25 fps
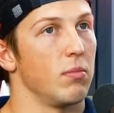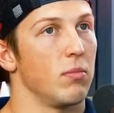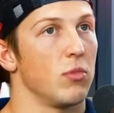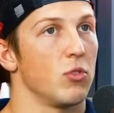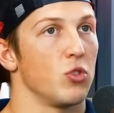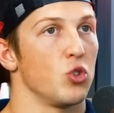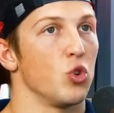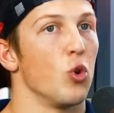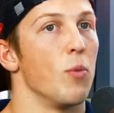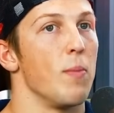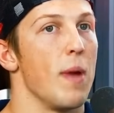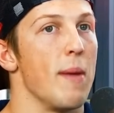
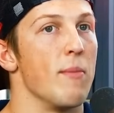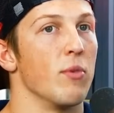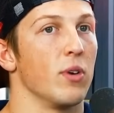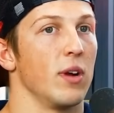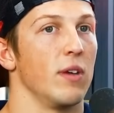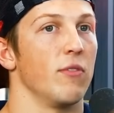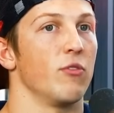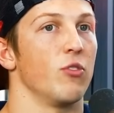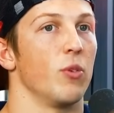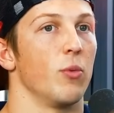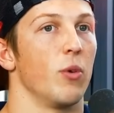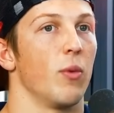short
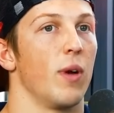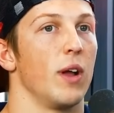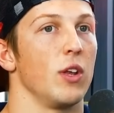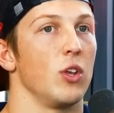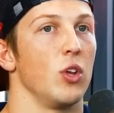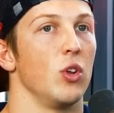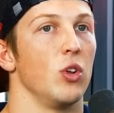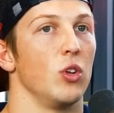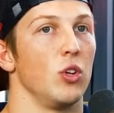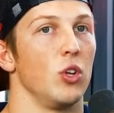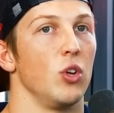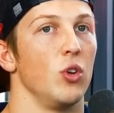memory in Formula One.
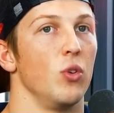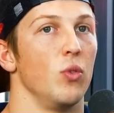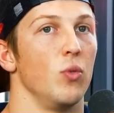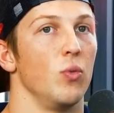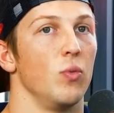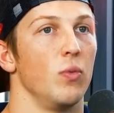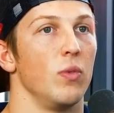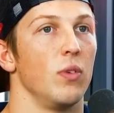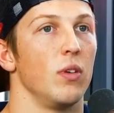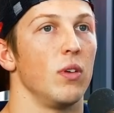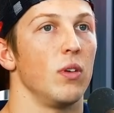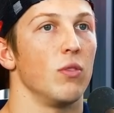
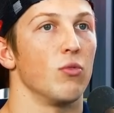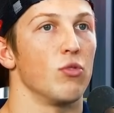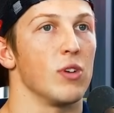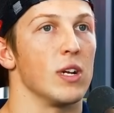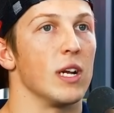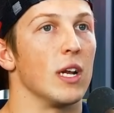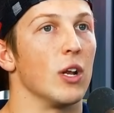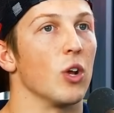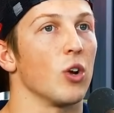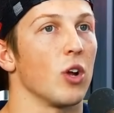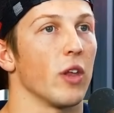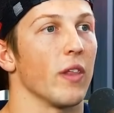You
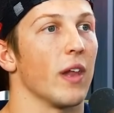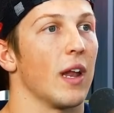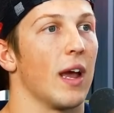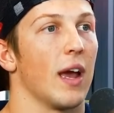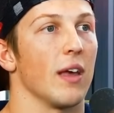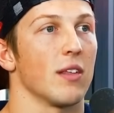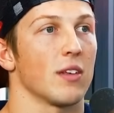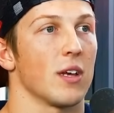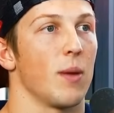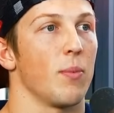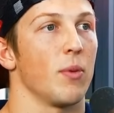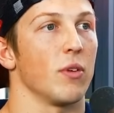really look at the
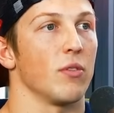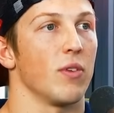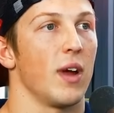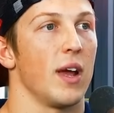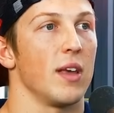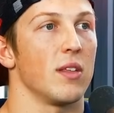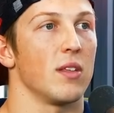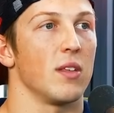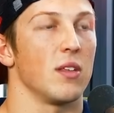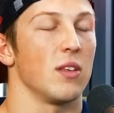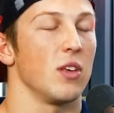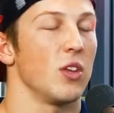last couple of
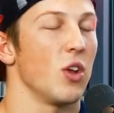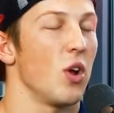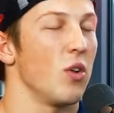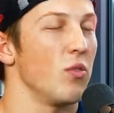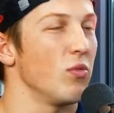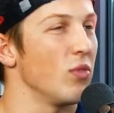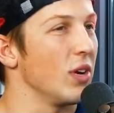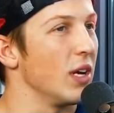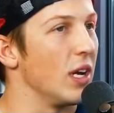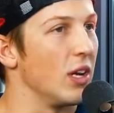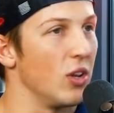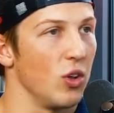races. You
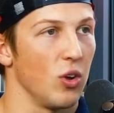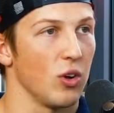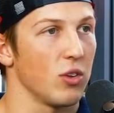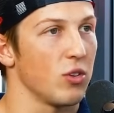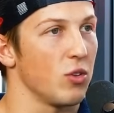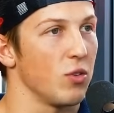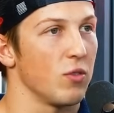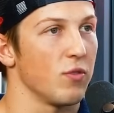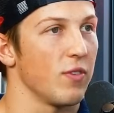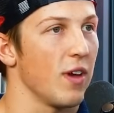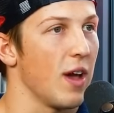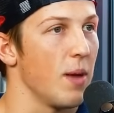don't really look
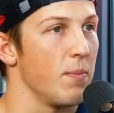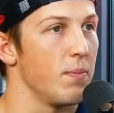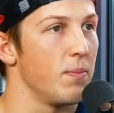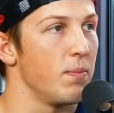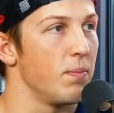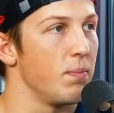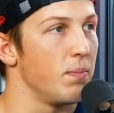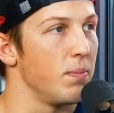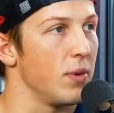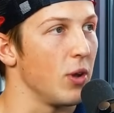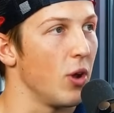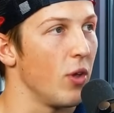too far
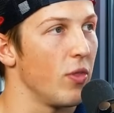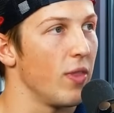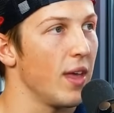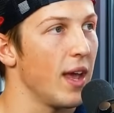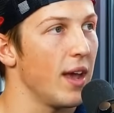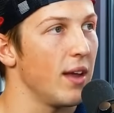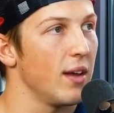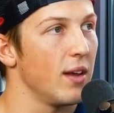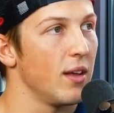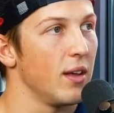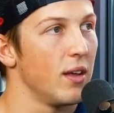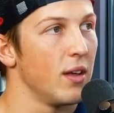beyond
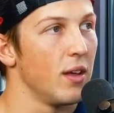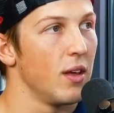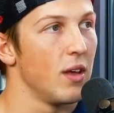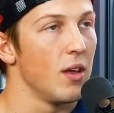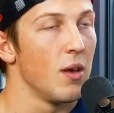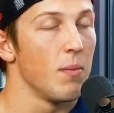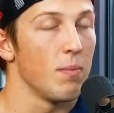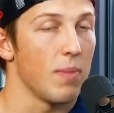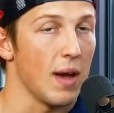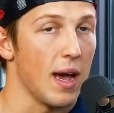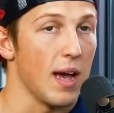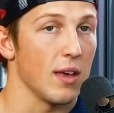that,
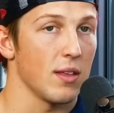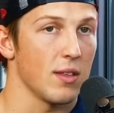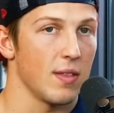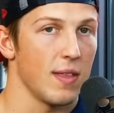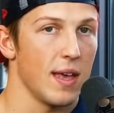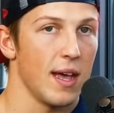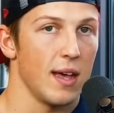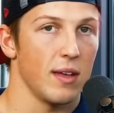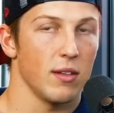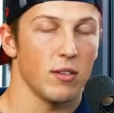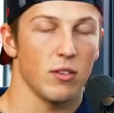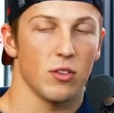past
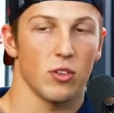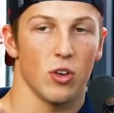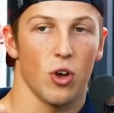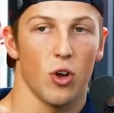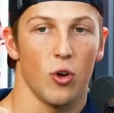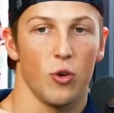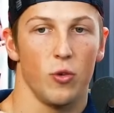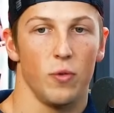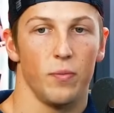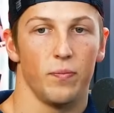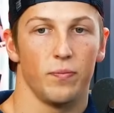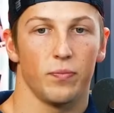that.
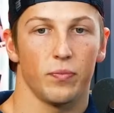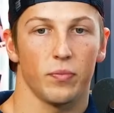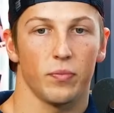So